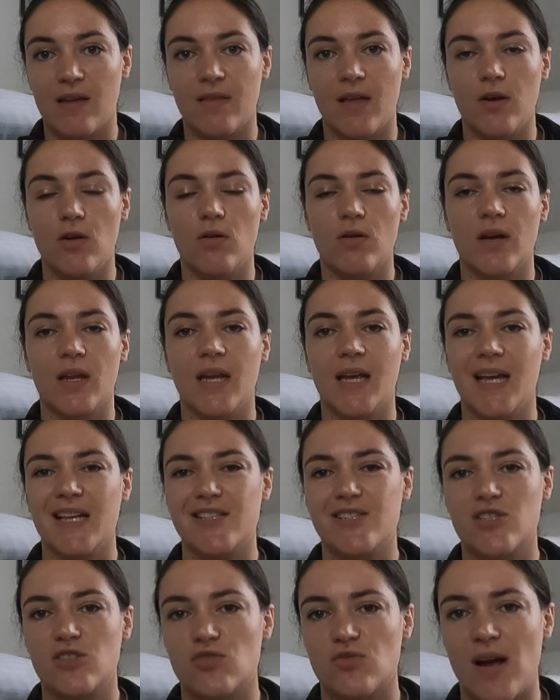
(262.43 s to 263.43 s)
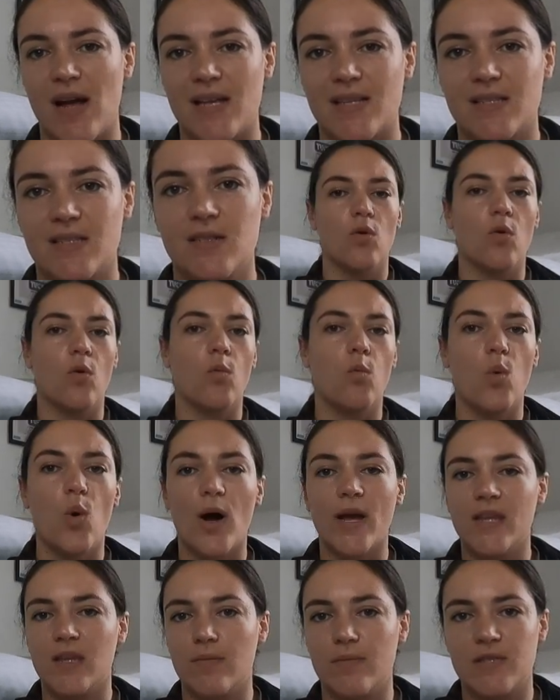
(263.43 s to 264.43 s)
They're not going to get stressed or
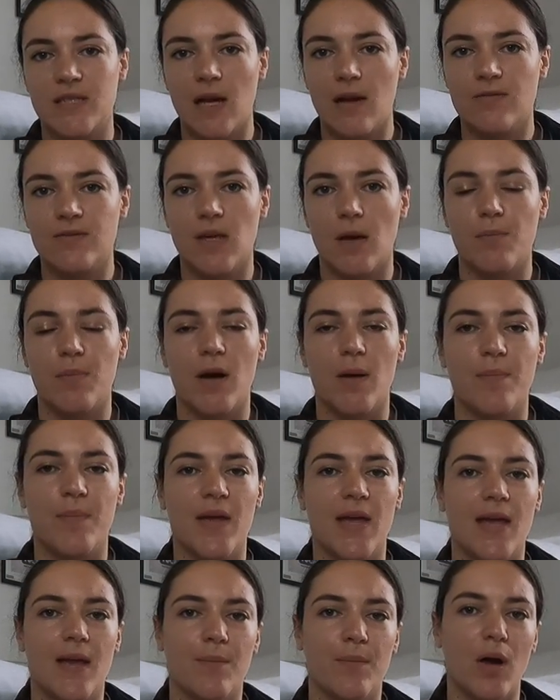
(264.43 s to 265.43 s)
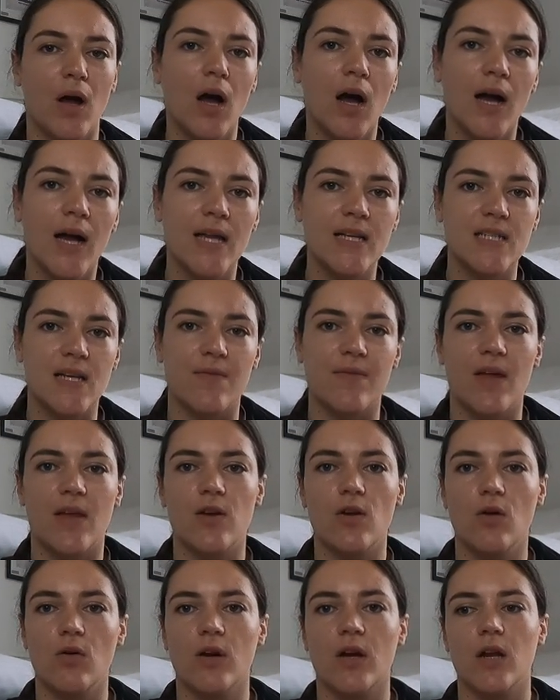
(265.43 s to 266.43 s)
wind themselves up by being behind, and they're
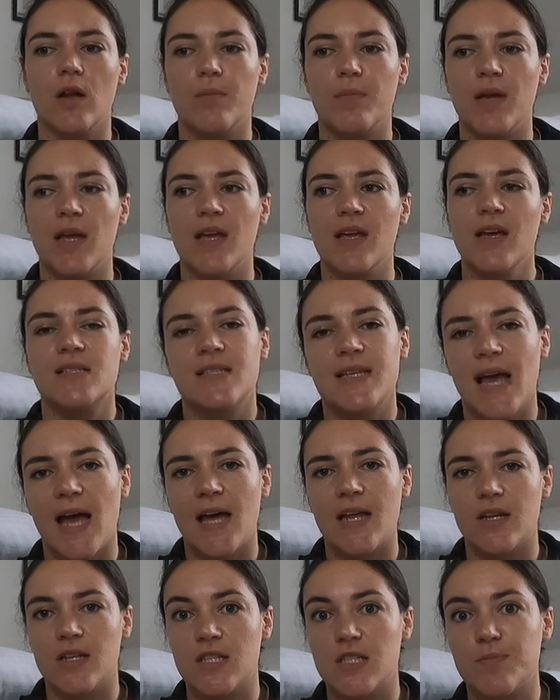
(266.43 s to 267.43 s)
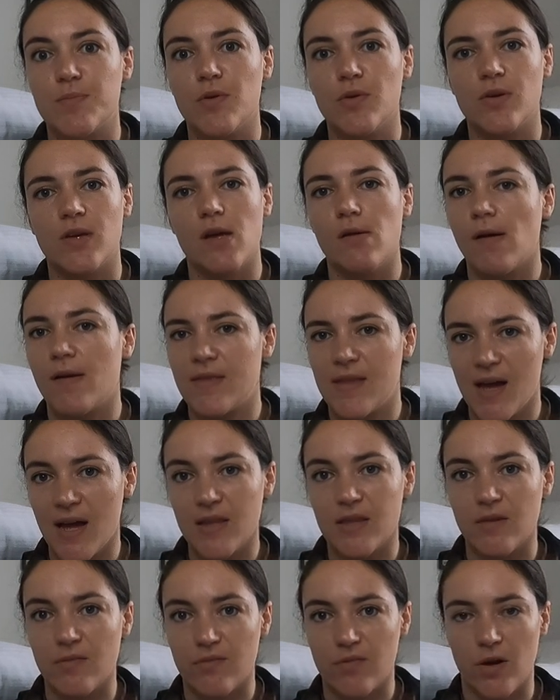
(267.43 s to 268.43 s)
not going to be scared and spooky when they're
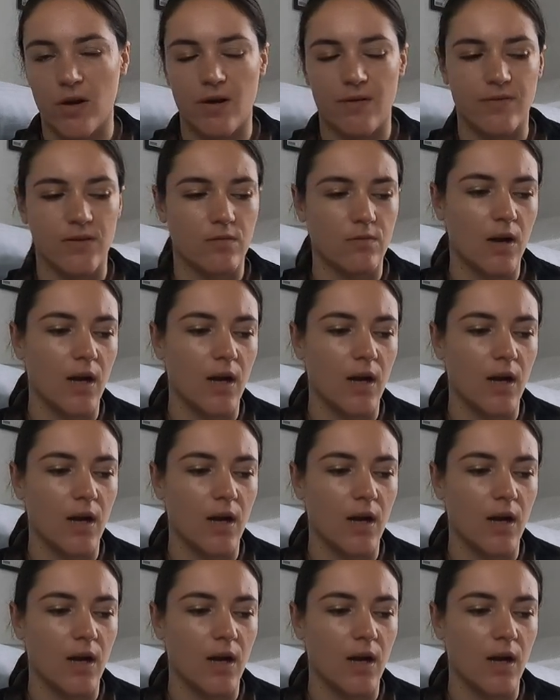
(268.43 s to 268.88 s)
at the front of the